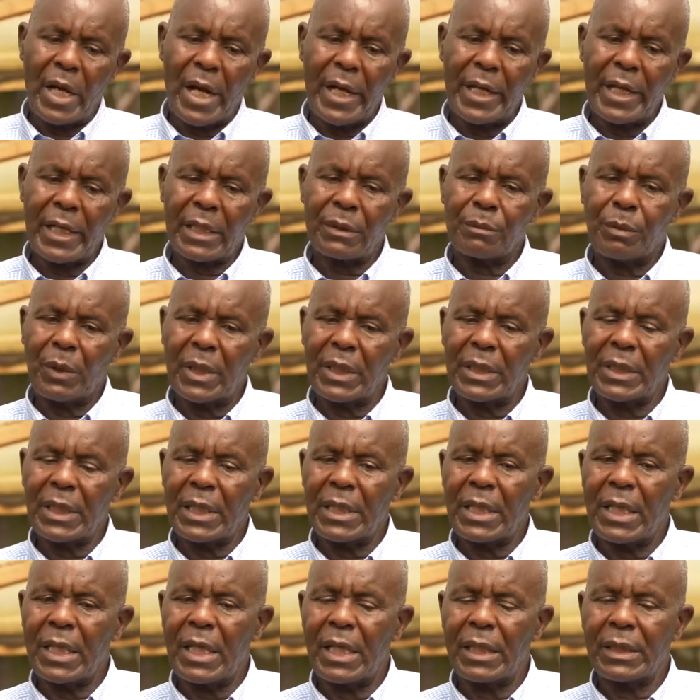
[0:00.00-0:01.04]
I
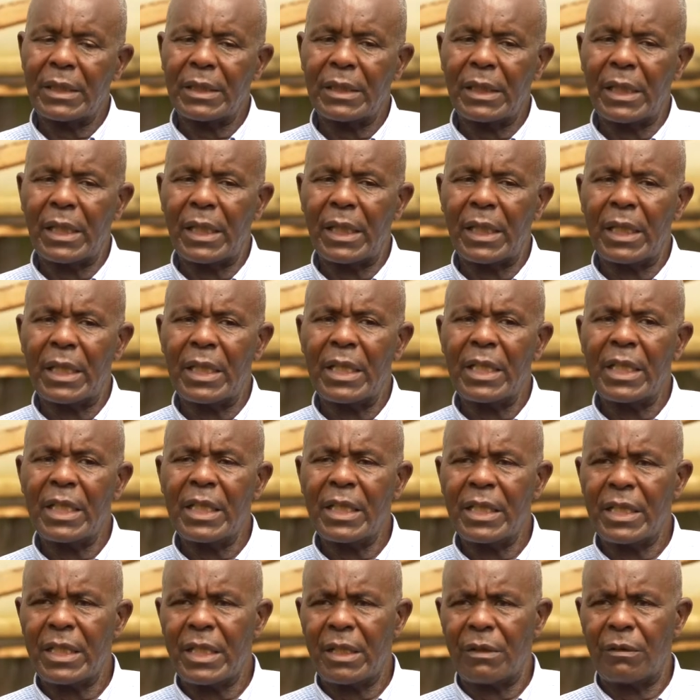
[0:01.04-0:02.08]
exploited that
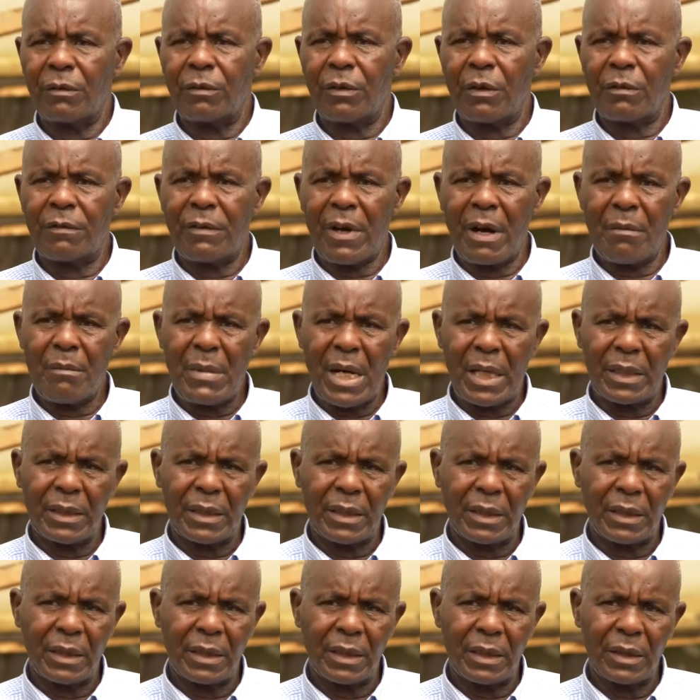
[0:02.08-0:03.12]
need for
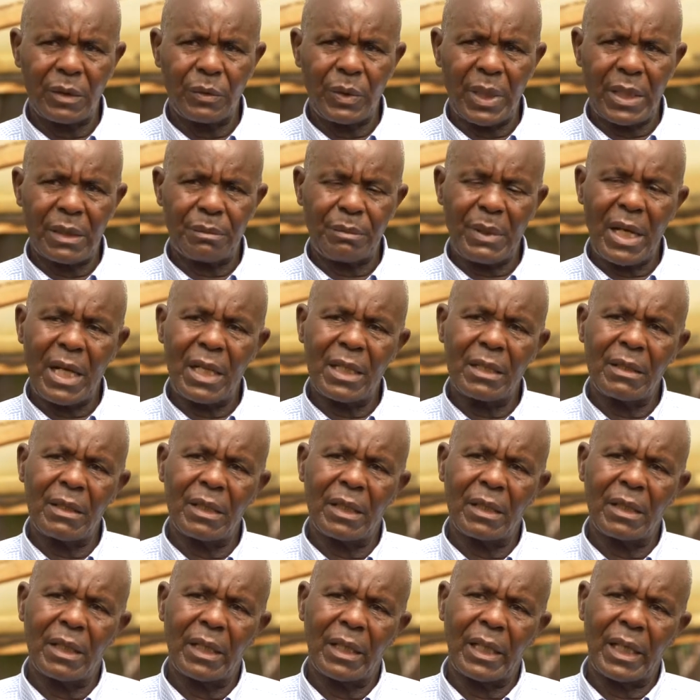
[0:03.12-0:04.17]
farmers to
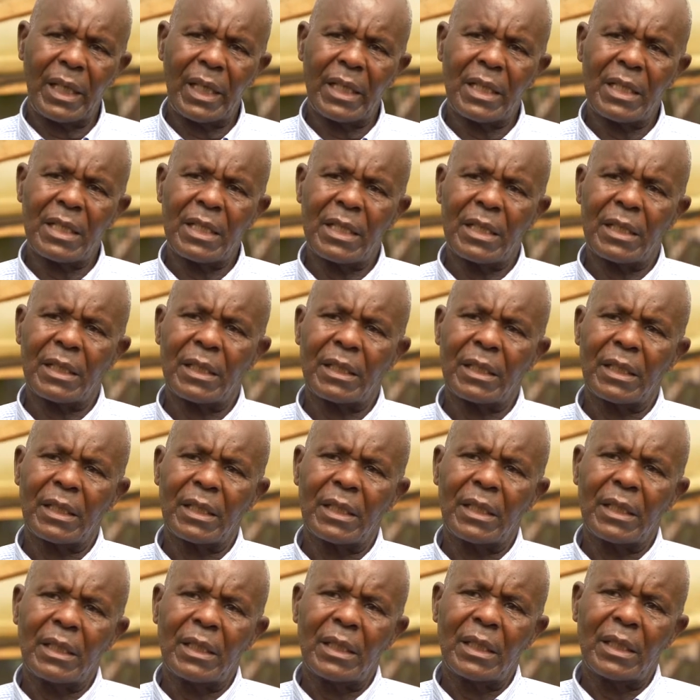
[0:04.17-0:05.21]
expand and
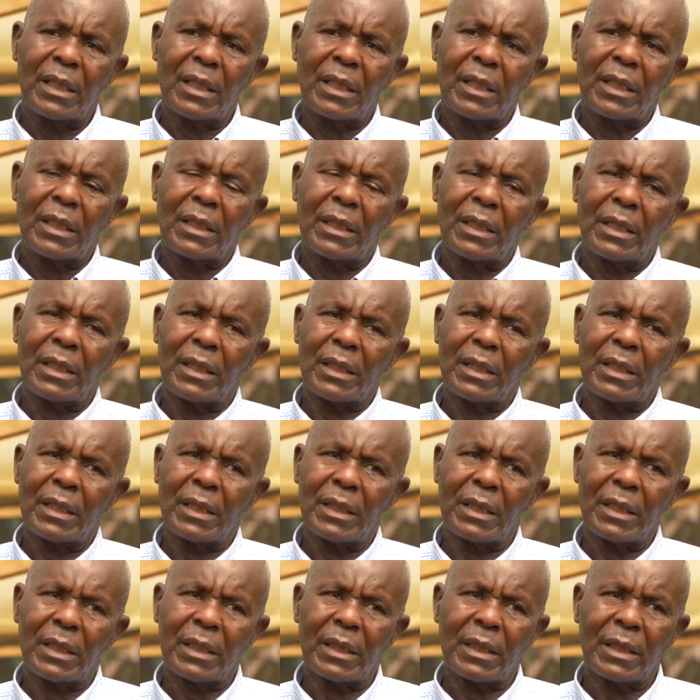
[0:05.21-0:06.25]

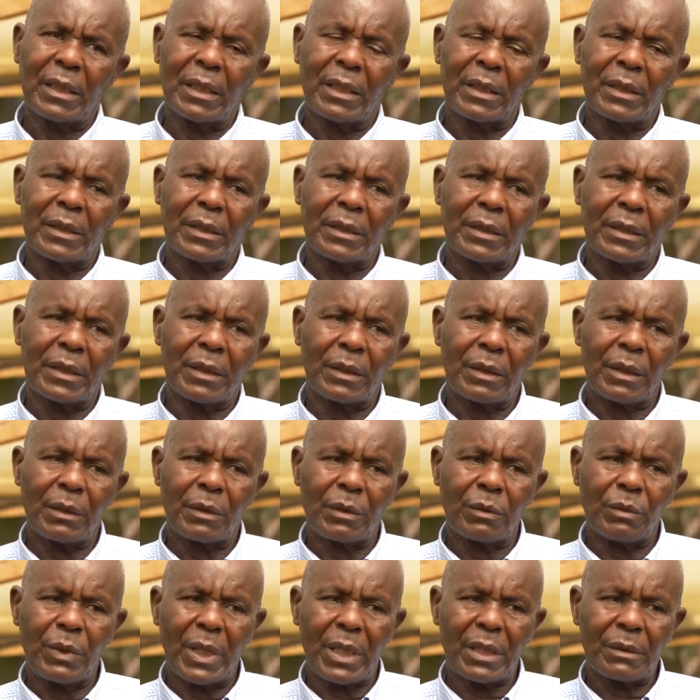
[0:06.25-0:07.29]

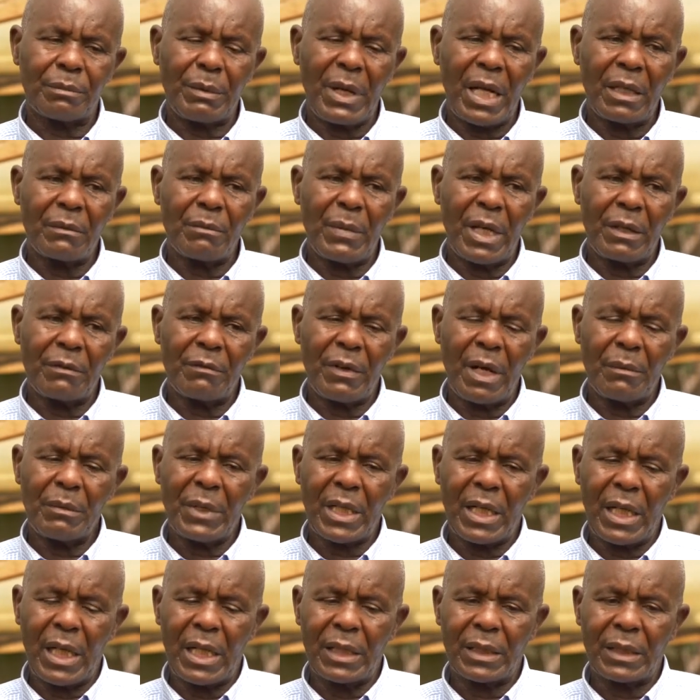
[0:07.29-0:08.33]
to expand my
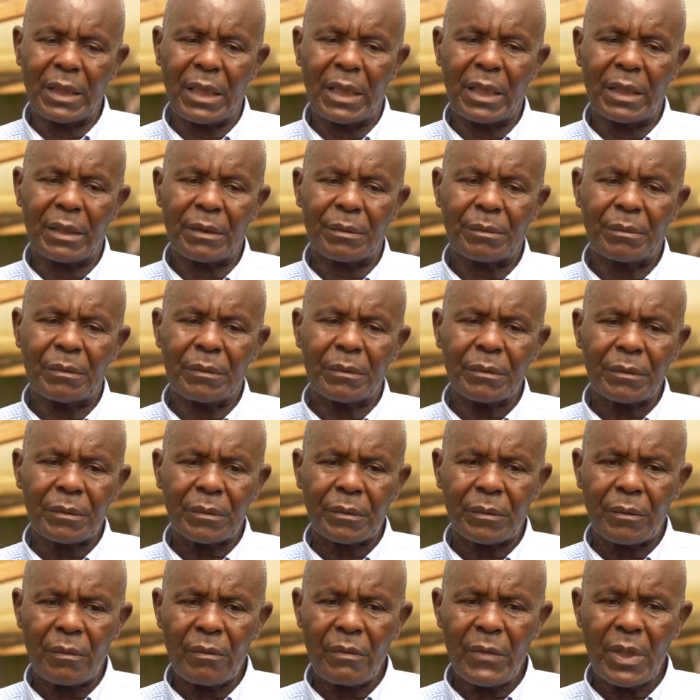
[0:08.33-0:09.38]
vermiculture,
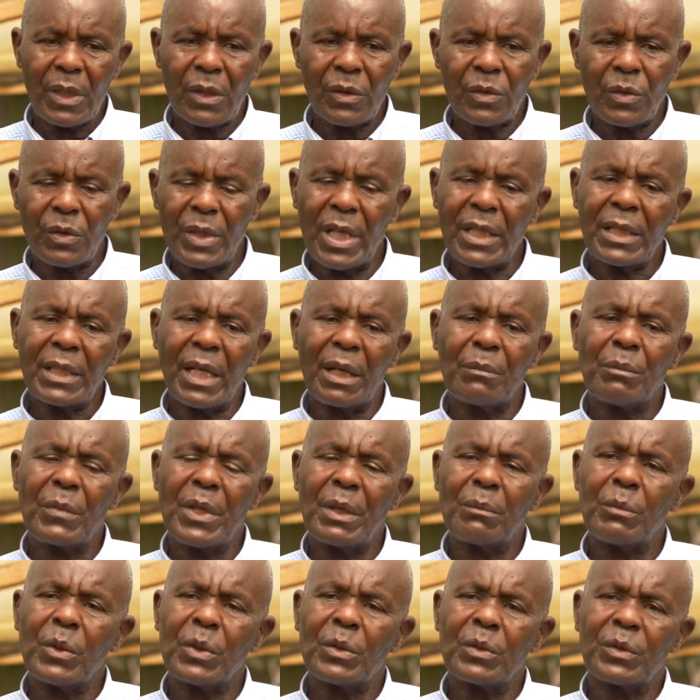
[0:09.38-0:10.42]
so that I'm
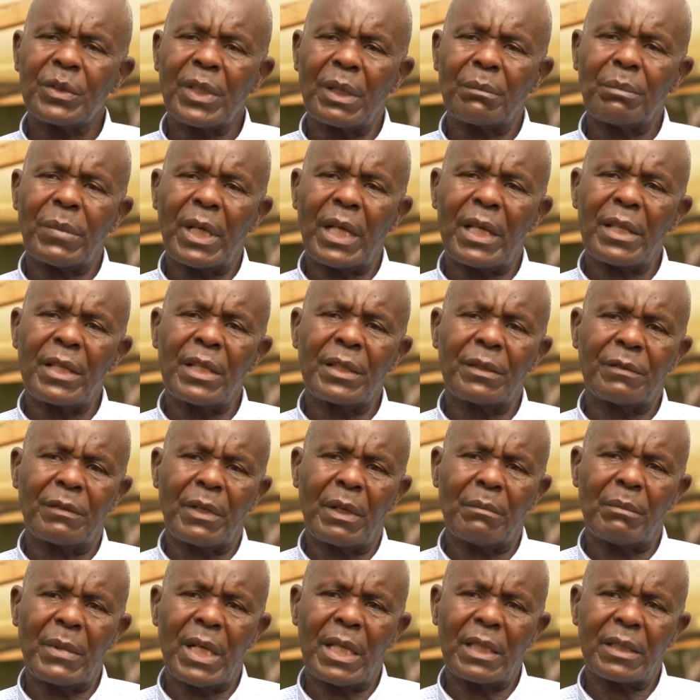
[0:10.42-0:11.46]
able to supply these
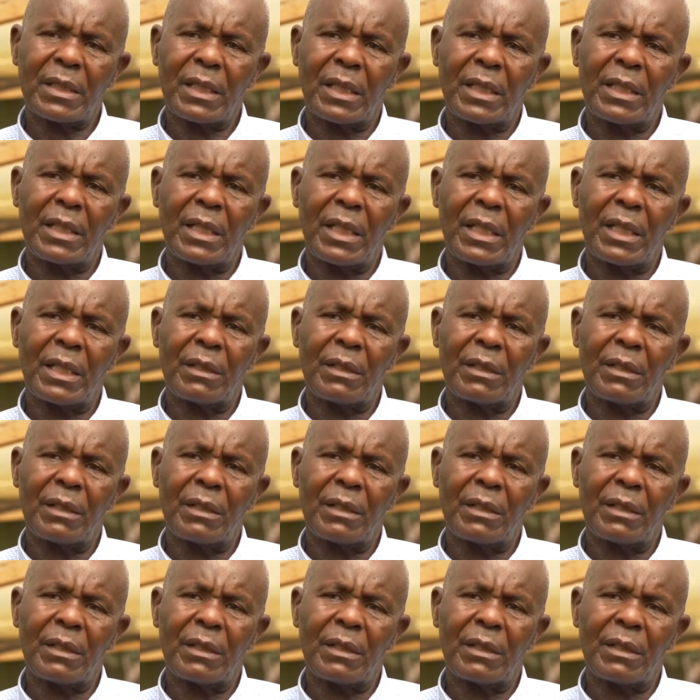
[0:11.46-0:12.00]
farmers and